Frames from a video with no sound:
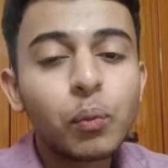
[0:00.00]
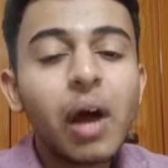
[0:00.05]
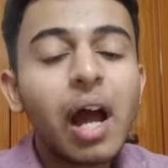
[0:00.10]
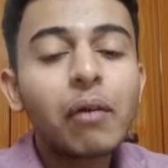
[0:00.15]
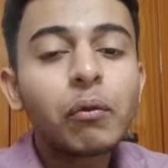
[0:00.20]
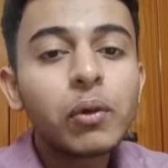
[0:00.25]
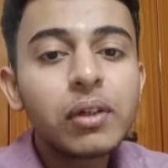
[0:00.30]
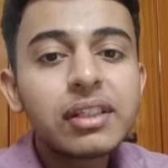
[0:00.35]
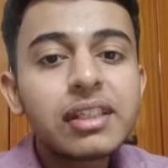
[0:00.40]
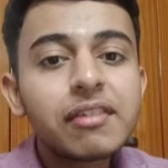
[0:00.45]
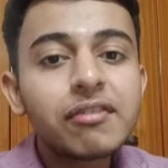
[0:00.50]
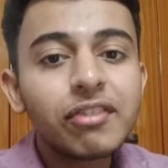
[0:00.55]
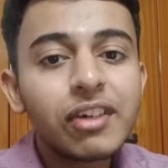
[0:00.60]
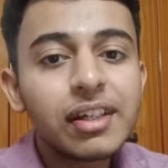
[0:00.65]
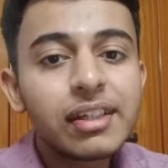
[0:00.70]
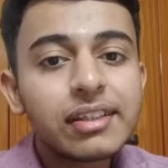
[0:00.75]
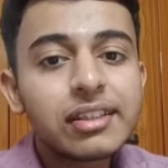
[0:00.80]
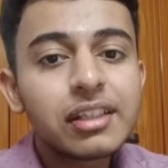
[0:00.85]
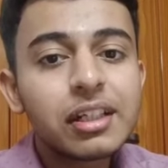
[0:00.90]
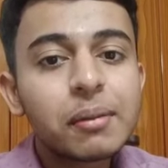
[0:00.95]
I won't say
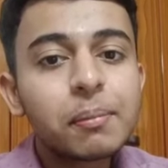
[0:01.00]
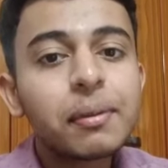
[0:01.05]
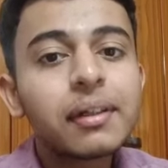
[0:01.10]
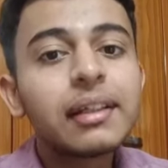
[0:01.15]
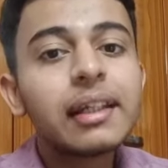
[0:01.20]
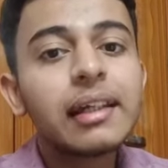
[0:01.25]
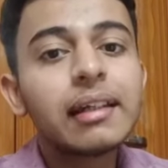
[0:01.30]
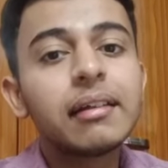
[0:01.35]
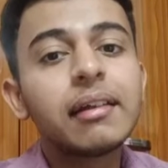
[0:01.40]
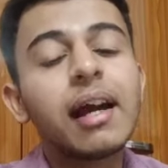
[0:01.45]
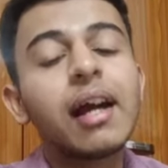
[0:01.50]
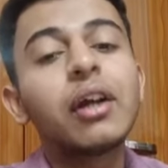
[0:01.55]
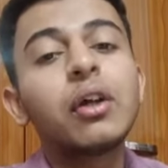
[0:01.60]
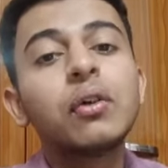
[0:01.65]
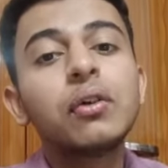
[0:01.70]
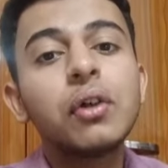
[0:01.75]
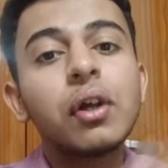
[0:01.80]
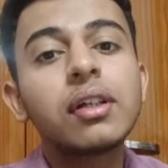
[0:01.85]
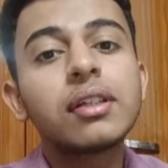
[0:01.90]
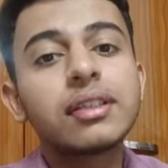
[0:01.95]
wasted, but then I
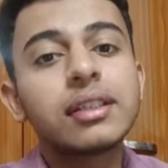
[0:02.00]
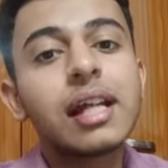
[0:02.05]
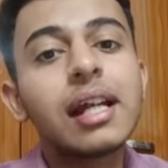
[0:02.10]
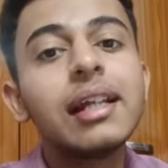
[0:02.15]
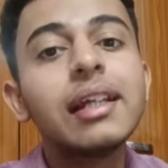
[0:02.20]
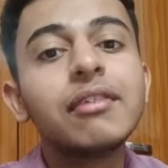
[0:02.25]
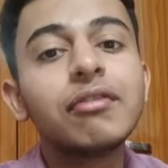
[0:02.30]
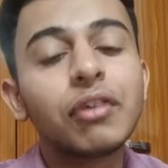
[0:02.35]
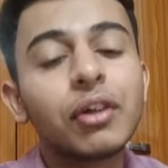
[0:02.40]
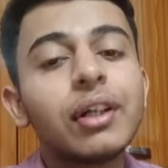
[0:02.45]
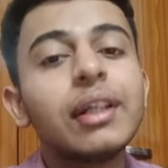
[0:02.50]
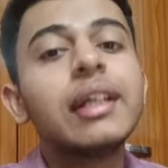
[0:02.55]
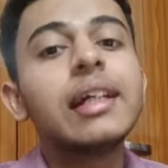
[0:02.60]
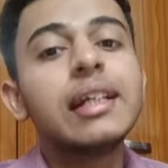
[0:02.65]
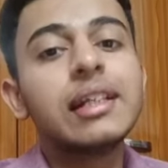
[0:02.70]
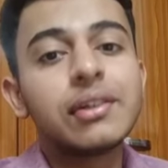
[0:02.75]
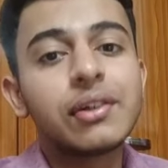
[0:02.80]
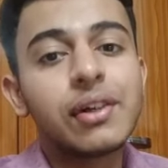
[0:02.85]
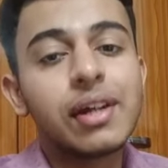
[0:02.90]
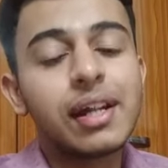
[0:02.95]
could not study for
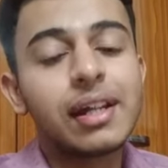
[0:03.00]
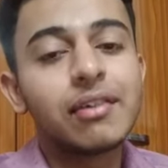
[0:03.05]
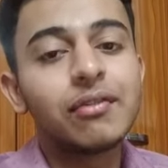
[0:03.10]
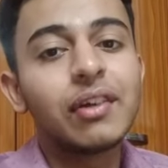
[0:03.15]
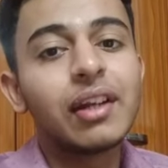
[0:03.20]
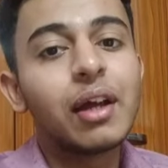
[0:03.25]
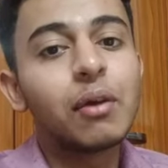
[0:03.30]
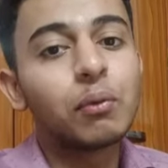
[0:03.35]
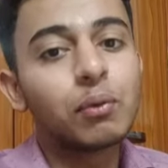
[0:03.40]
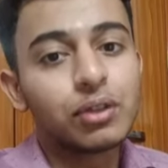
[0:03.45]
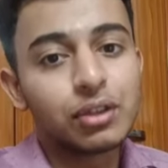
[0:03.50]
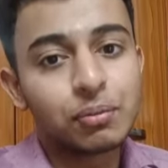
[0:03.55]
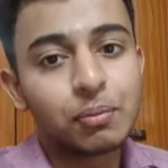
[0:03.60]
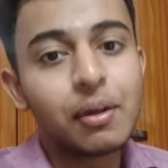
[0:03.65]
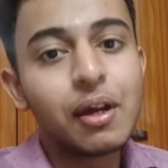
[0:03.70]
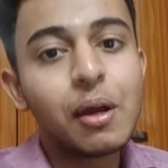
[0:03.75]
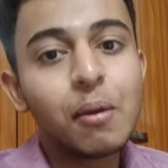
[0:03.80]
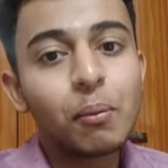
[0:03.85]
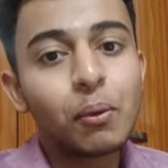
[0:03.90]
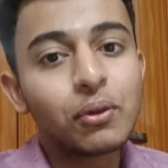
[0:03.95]
NEET, right? When I was
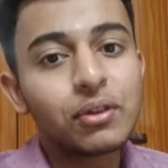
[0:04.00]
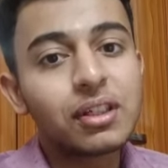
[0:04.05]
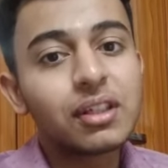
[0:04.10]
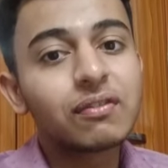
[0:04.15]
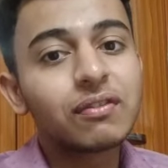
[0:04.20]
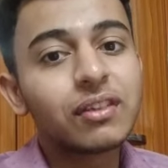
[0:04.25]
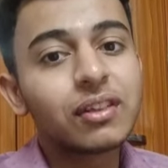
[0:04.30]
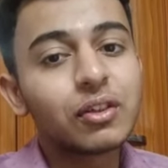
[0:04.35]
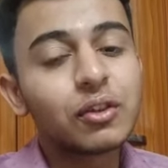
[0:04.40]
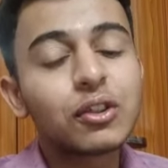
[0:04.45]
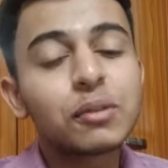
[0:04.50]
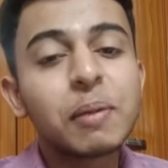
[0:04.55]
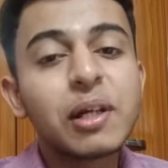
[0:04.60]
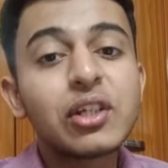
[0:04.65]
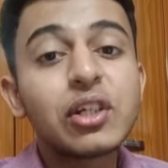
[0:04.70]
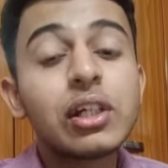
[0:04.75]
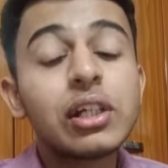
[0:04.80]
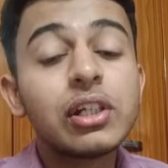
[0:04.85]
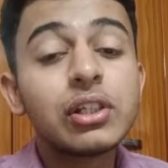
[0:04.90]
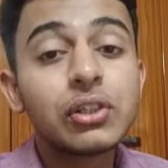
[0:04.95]
posting videos,
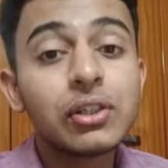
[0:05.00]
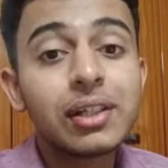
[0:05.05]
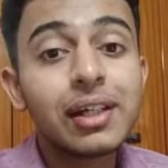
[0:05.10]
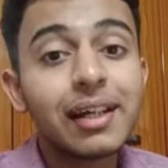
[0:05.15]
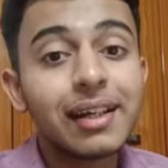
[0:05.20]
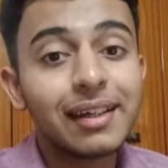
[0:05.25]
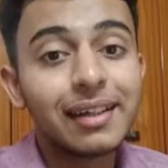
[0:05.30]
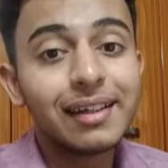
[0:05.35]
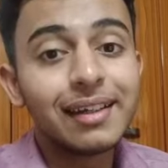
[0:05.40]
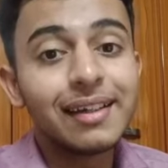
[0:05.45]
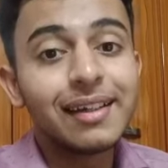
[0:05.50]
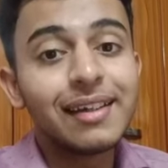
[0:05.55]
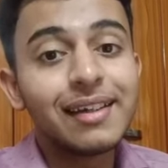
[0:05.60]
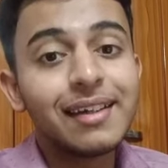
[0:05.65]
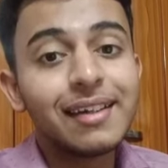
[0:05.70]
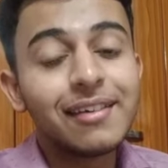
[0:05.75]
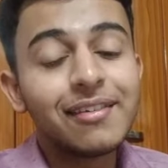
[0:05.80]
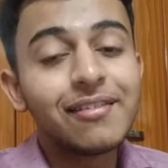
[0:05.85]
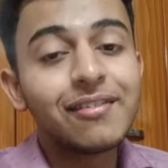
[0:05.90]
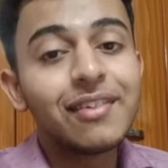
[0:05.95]
especially today,
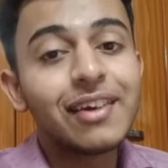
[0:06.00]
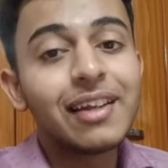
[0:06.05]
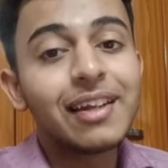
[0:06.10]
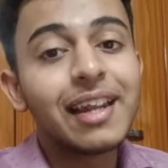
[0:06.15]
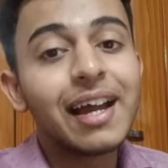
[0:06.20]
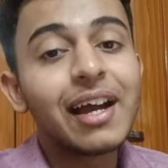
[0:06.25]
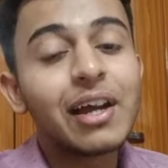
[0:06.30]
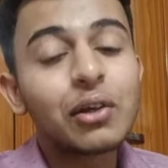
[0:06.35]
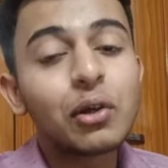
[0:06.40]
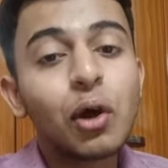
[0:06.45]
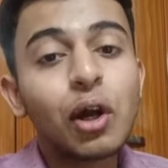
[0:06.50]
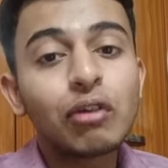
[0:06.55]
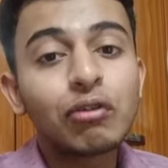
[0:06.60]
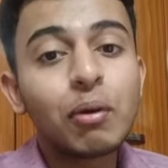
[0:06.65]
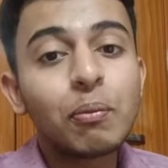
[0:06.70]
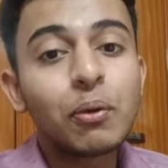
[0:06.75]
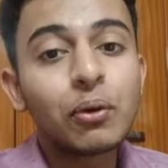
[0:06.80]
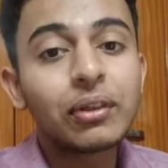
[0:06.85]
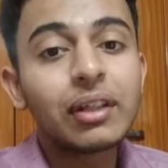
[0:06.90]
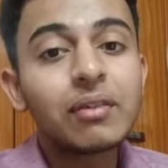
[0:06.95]
when I taught
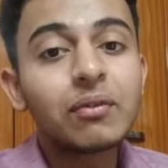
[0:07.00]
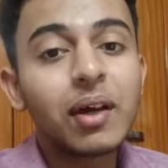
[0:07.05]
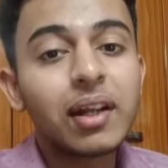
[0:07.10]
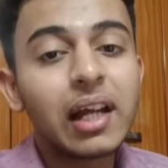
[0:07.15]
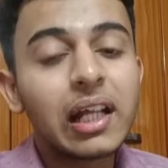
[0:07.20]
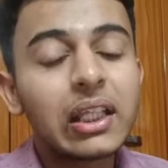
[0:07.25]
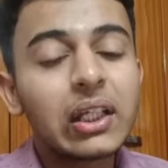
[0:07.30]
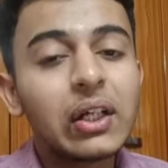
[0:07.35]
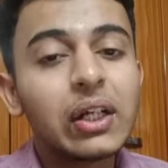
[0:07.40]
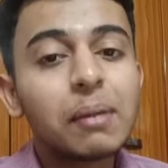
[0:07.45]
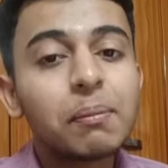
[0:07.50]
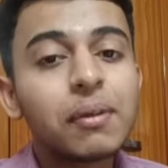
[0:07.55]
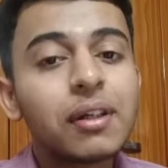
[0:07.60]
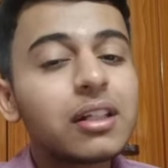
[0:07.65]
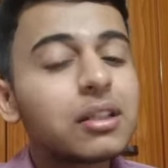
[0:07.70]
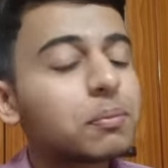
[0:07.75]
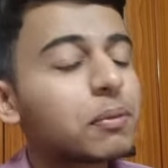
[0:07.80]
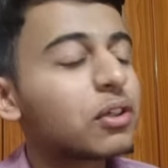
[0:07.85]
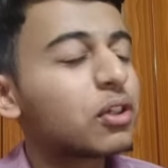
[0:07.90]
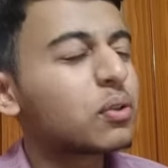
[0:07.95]
for more than 1 hour 30
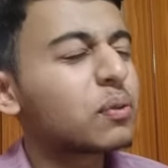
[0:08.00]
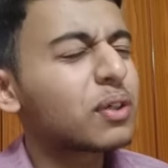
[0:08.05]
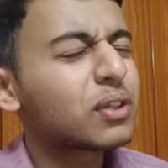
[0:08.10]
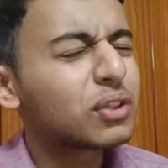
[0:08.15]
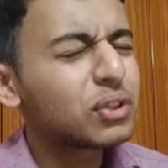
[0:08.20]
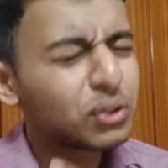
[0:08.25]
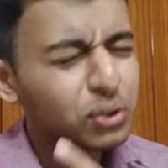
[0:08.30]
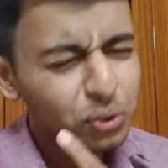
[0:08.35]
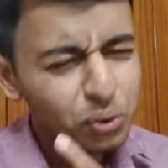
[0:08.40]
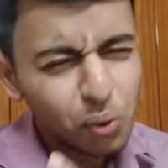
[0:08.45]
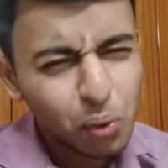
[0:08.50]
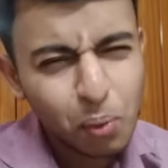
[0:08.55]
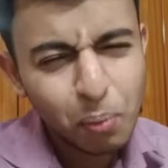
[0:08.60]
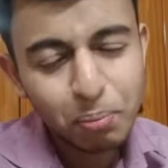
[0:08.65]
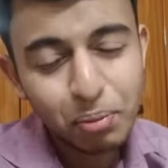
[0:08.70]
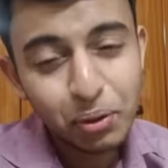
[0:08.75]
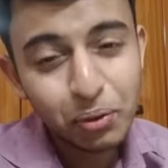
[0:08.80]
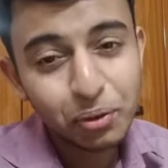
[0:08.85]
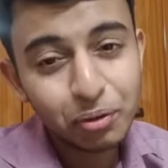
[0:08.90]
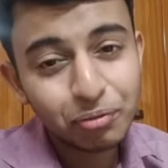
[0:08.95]
minutes, but it was so
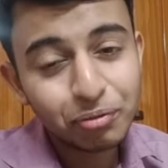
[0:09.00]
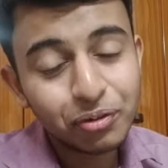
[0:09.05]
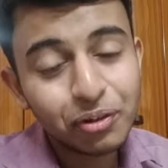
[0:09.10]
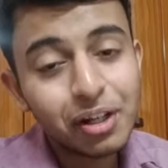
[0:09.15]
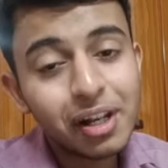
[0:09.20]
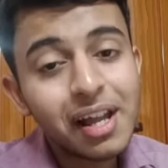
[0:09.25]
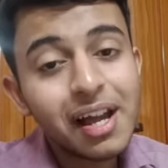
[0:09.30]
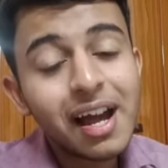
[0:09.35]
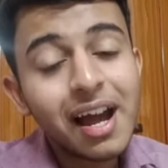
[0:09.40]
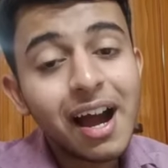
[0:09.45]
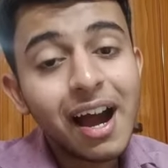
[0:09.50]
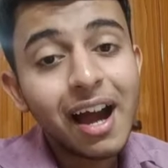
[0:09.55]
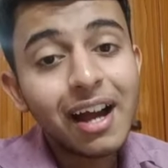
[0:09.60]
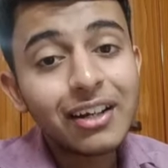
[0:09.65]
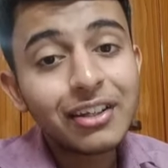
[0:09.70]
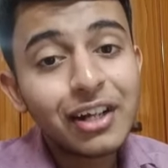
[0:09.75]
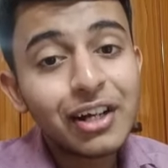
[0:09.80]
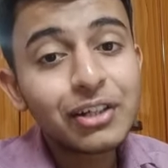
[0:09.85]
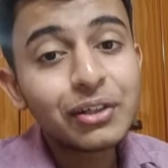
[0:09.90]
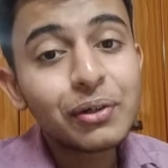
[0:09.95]
beautiful. I
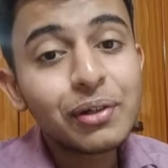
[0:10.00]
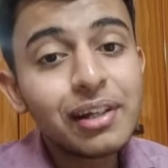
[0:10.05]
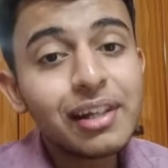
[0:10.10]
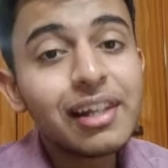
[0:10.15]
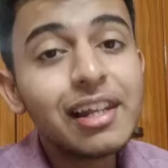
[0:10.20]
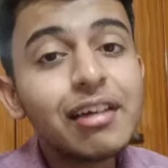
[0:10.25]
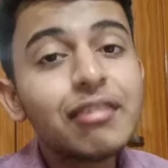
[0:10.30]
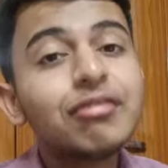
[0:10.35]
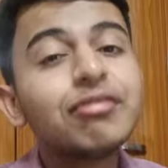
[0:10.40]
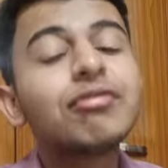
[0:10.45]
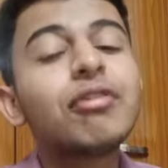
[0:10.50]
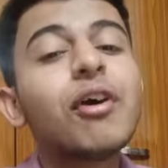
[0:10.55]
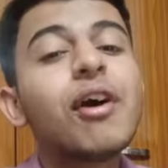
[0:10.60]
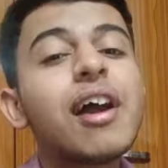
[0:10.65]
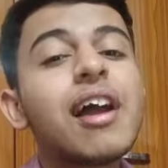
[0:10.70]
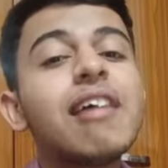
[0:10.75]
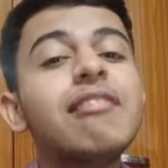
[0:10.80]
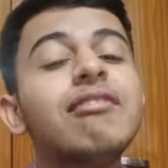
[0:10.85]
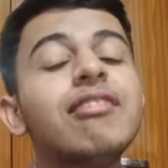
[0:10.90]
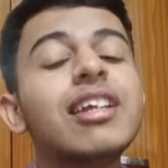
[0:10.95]
tried to live for
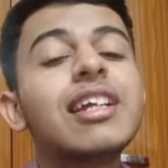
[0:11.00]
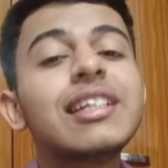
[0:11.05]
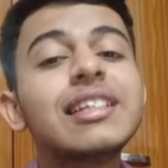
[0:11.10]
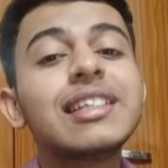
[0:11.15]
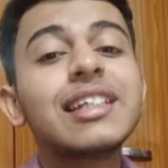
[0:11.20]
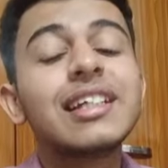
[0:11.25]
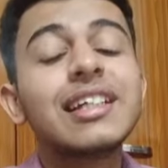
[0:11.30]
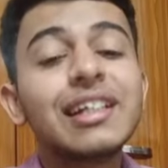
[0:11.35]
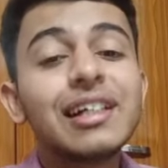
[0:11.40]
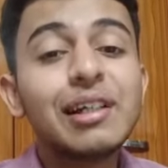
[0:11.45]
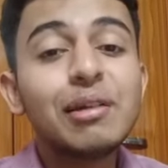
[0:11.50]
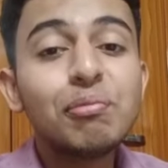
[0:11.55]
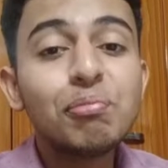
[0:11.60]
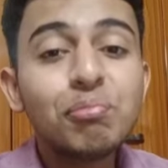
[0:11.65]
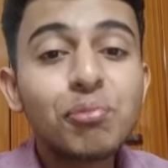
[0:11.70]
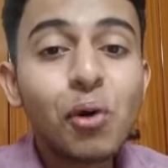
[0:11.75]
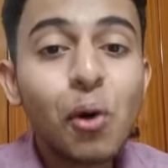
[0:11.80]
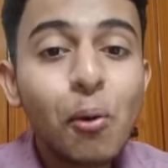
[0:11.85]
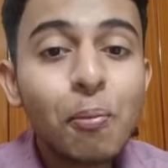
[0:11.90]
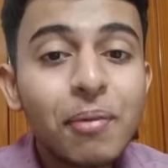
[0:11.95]
every single
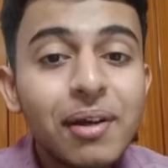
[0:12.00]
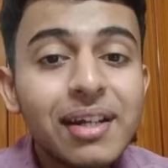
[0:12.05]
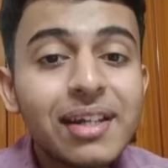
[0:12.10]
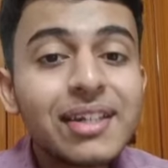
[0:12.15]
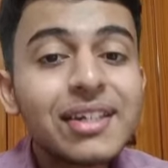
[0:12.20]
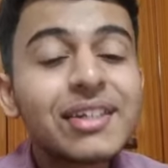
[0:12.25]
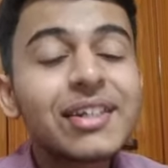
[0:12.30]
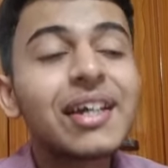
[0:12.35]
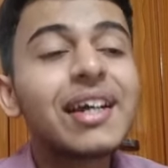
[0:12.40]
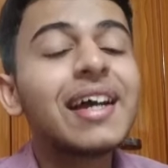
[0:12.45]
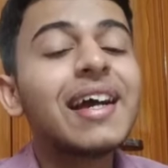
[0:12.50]
moment.